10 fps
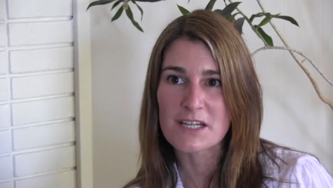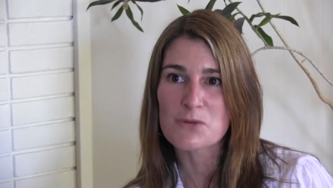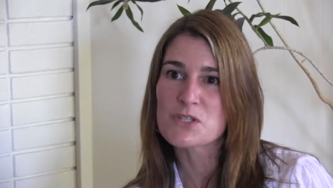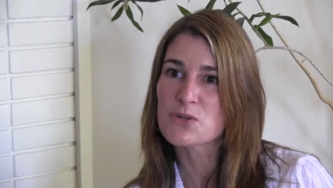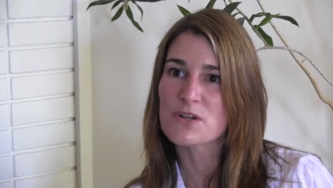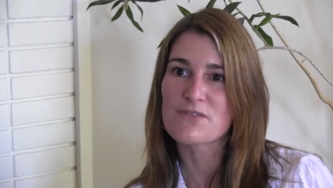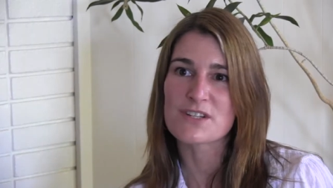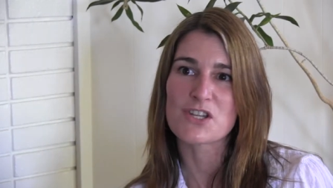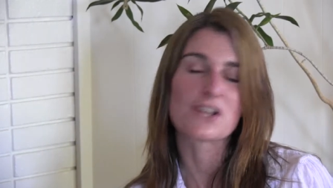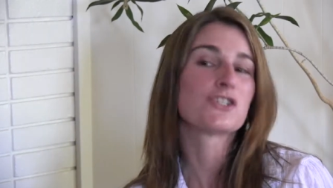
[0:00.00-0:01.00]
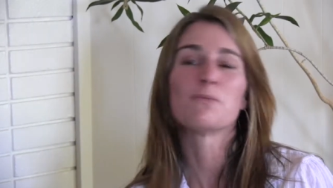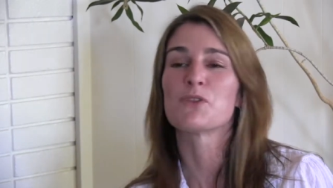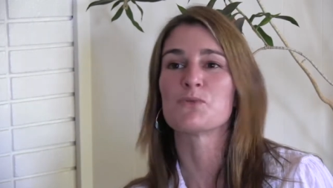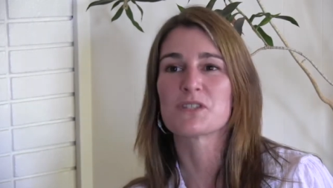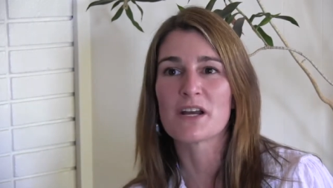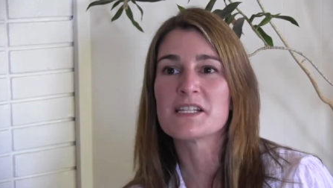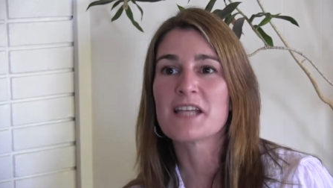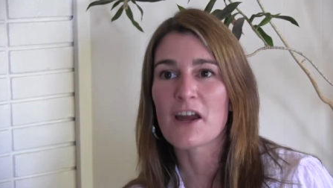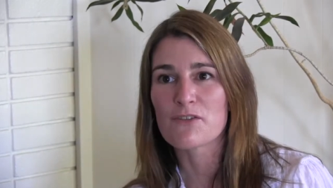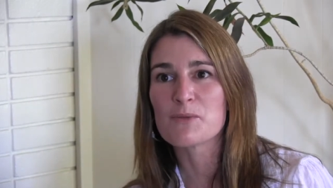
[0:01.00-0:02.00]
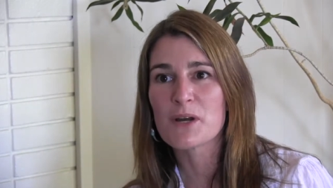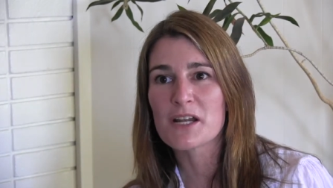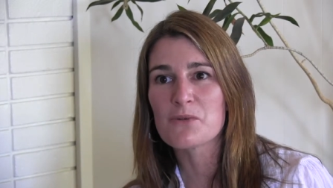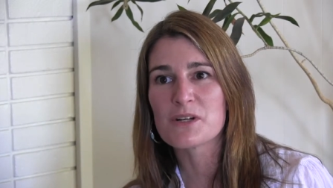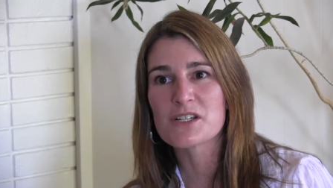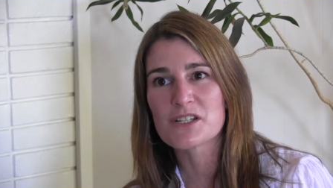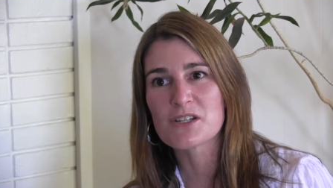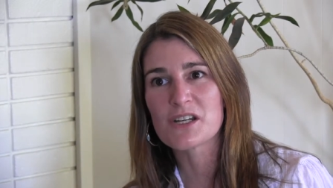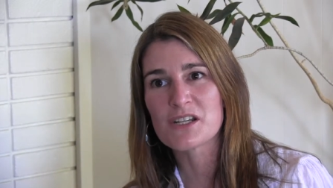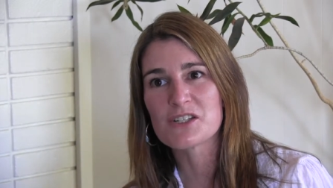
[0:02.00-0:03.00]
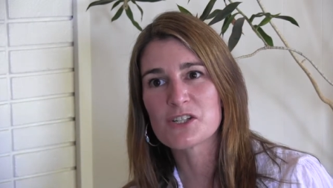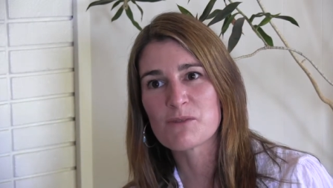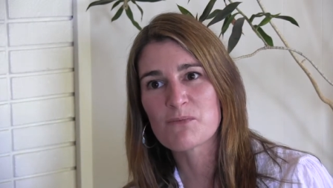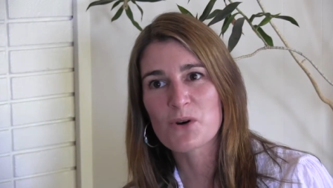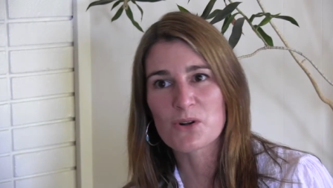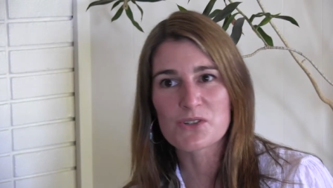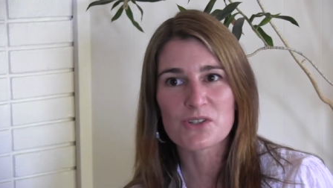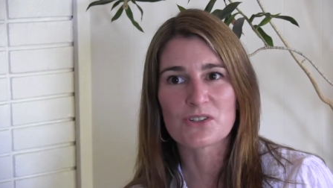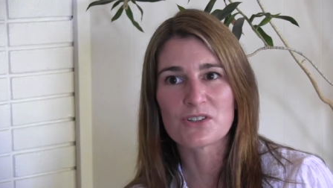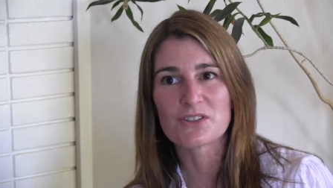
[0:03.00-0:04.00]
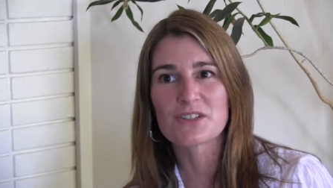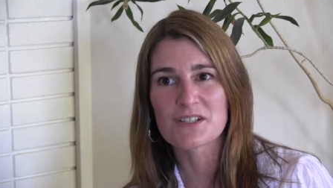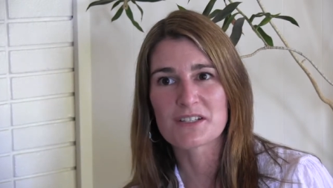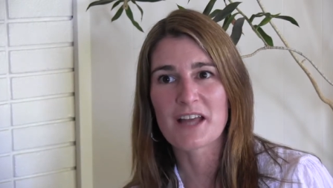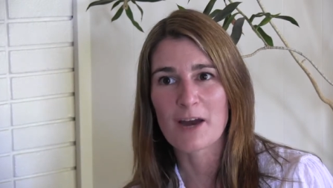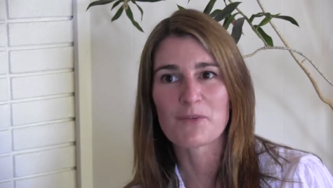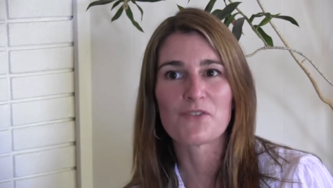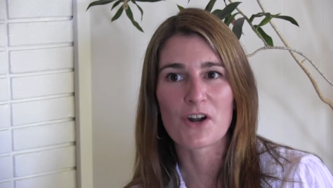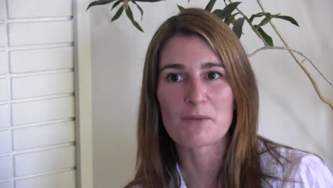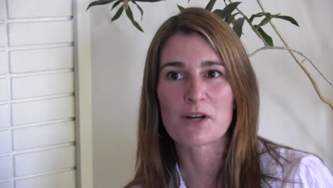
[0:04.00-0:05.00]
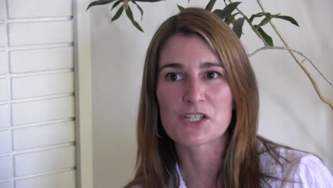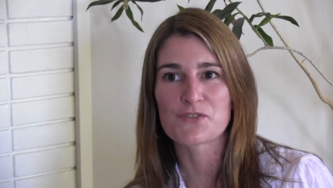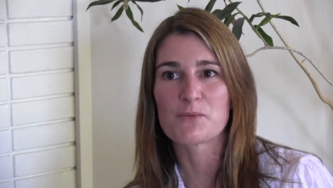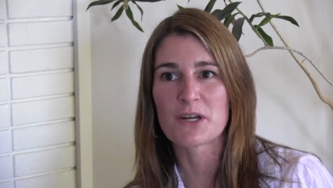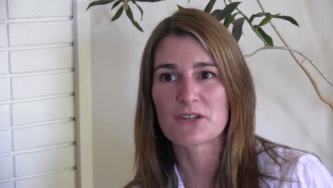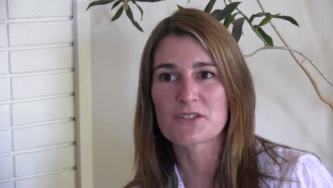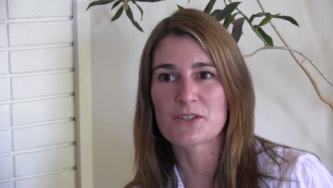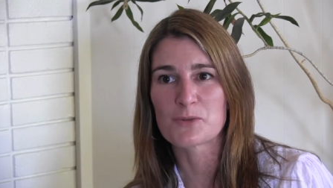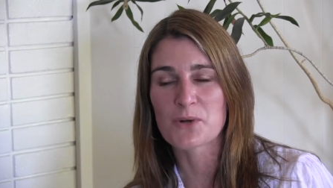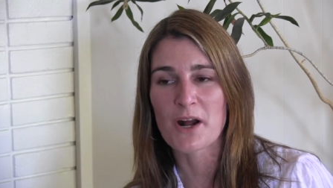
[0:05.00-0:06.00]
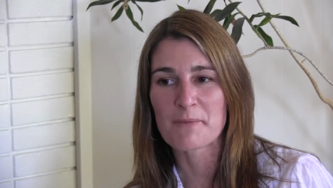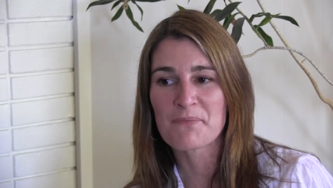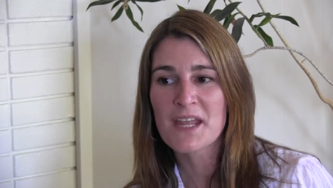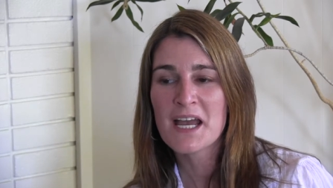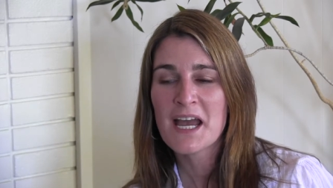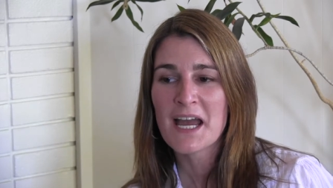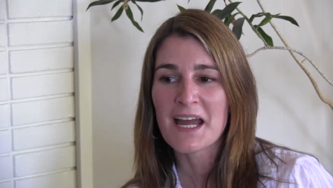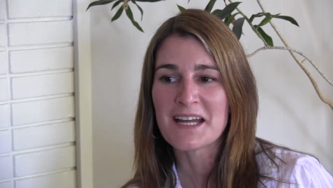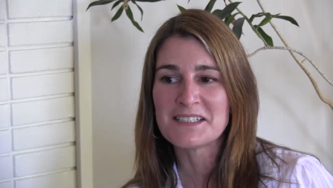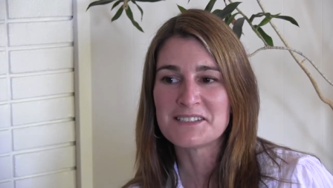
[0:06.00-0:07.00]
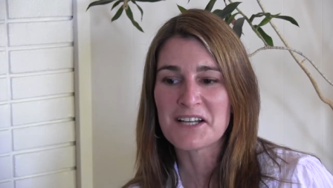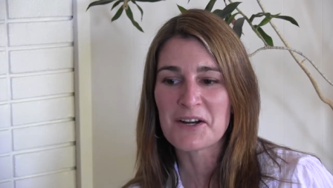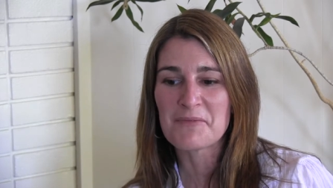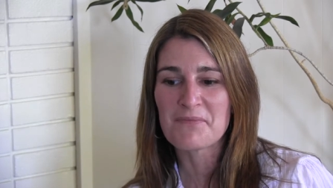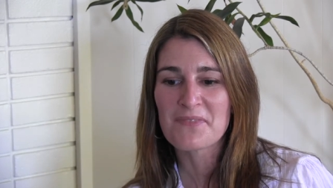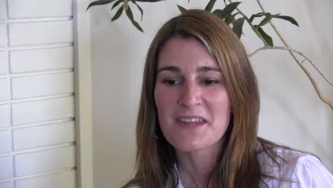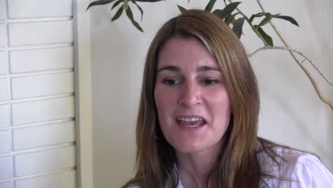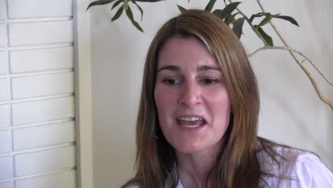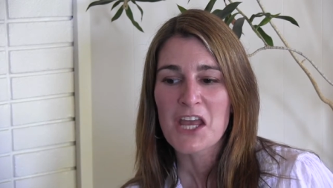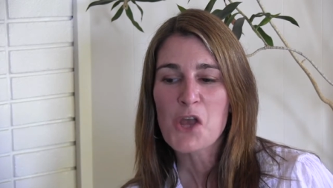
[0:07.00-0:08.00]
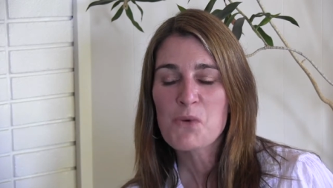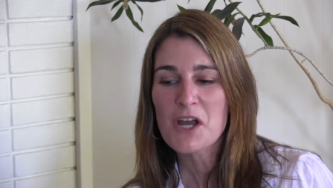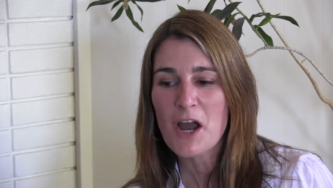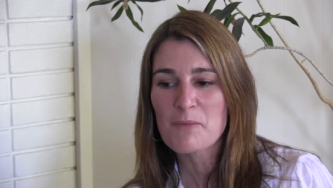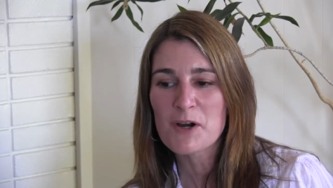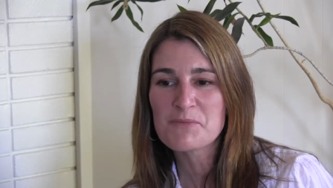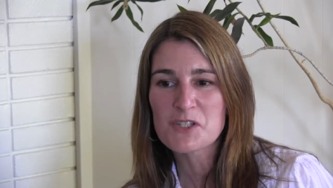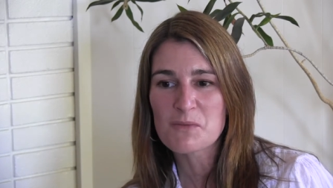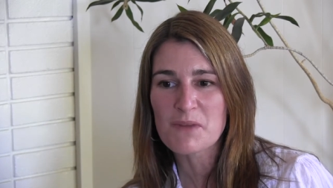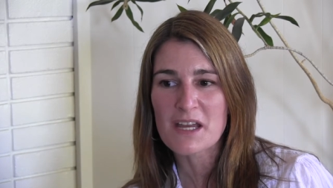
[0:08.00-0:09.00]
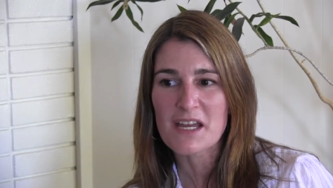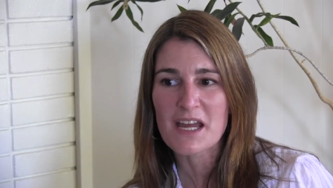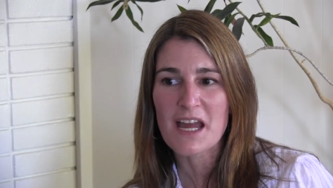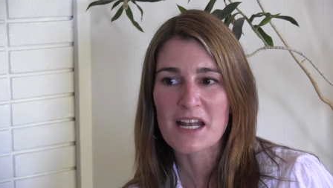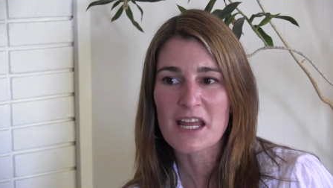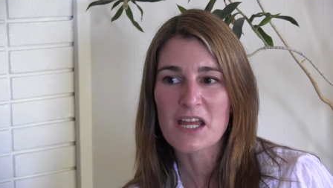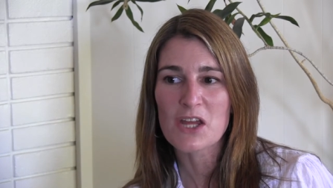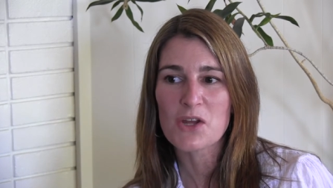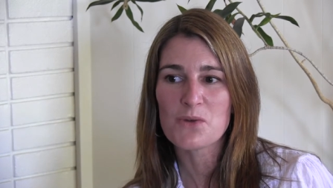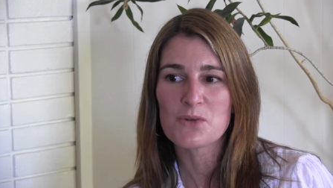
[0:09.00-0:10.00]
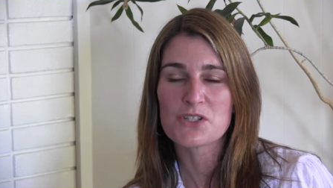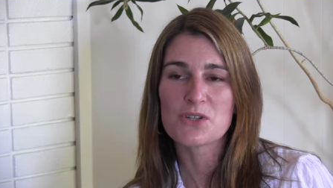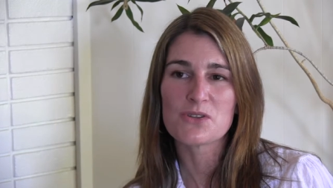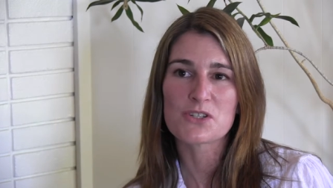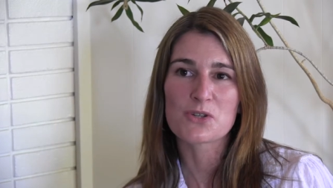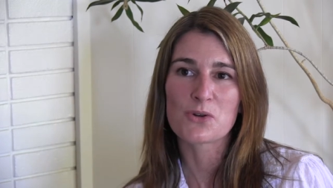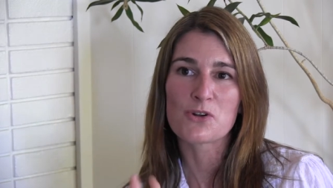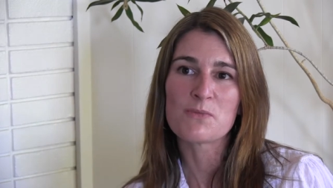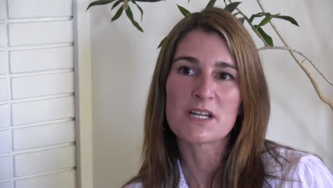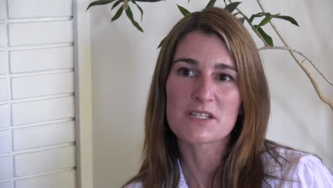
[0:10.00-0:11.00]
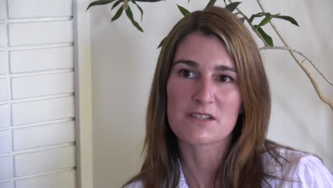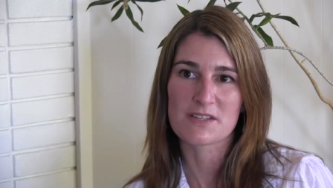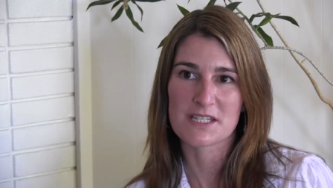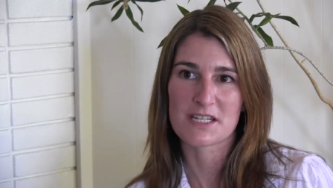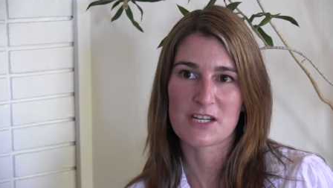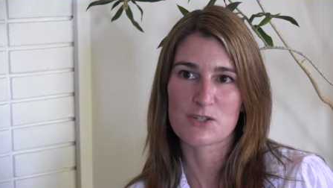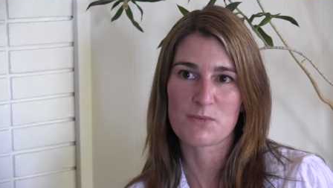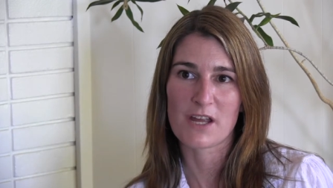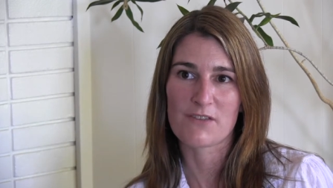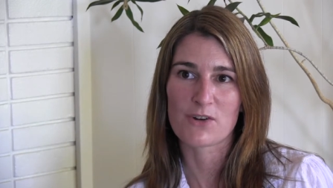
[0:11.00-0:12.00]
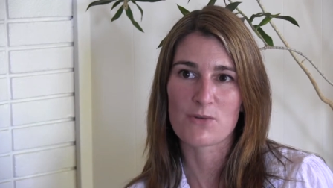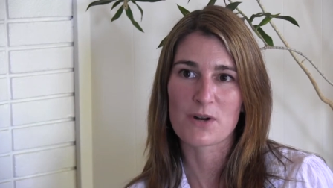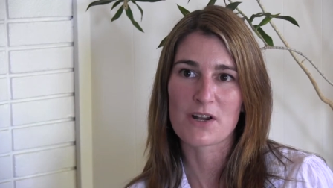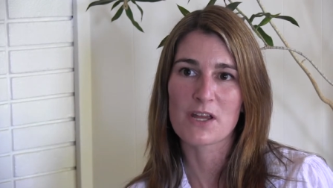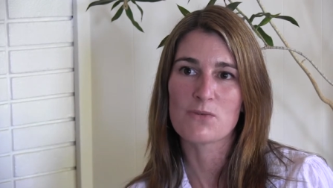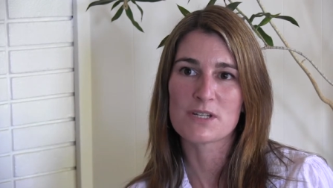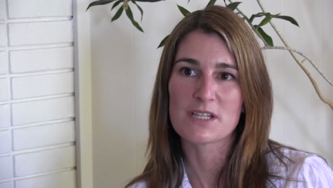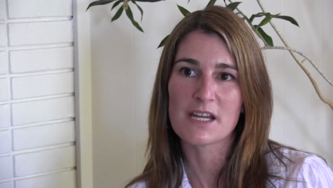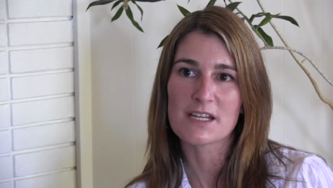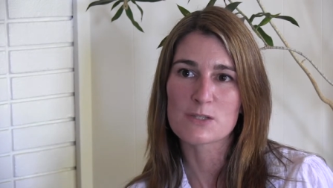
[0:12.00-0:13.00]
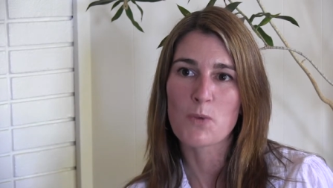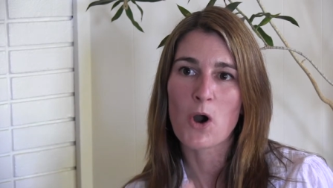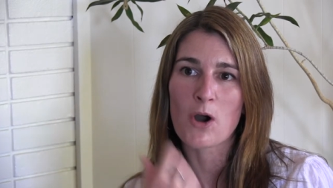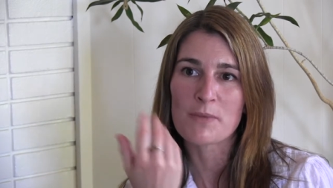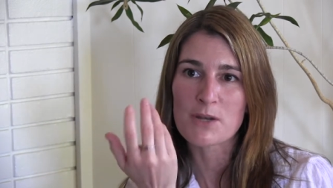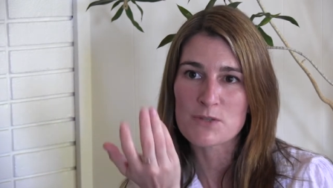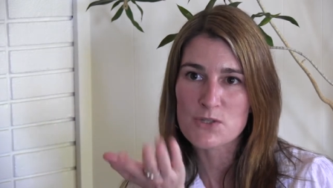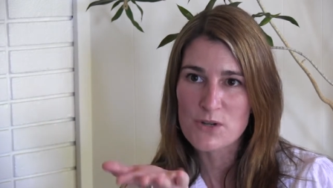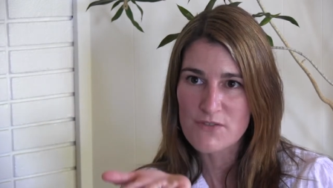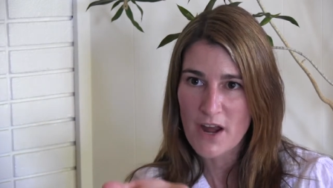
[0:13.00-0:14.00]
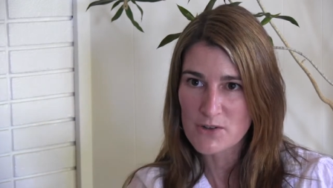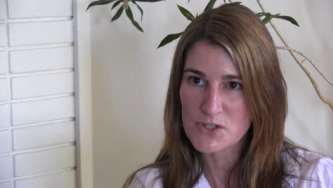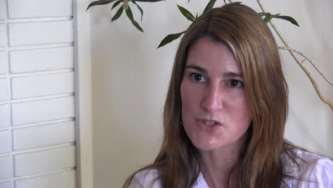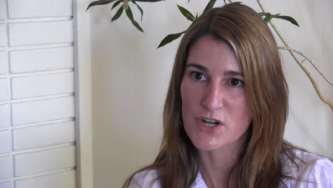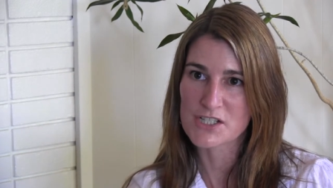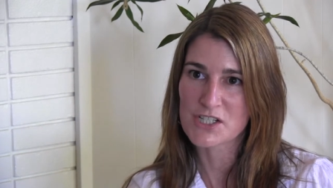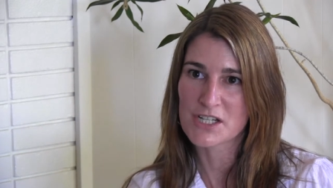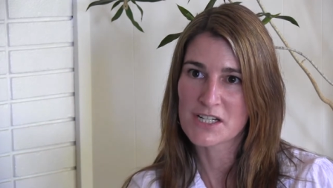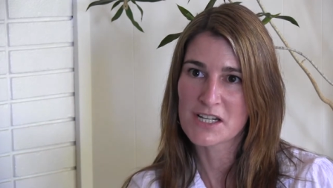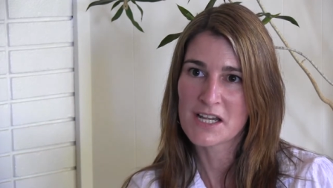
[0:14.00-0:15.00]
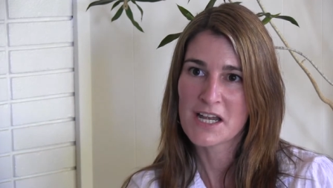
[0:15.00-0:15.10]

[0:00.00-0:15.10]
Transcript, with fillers: He was sort of a, a chimp that was nice to everybody, which in, in, chimp culture doesn't happen very much for males in their prime. And um, he would come up to me and he would do this grooming solicitation behavior where he would take his palm and he would sort of outstretch it.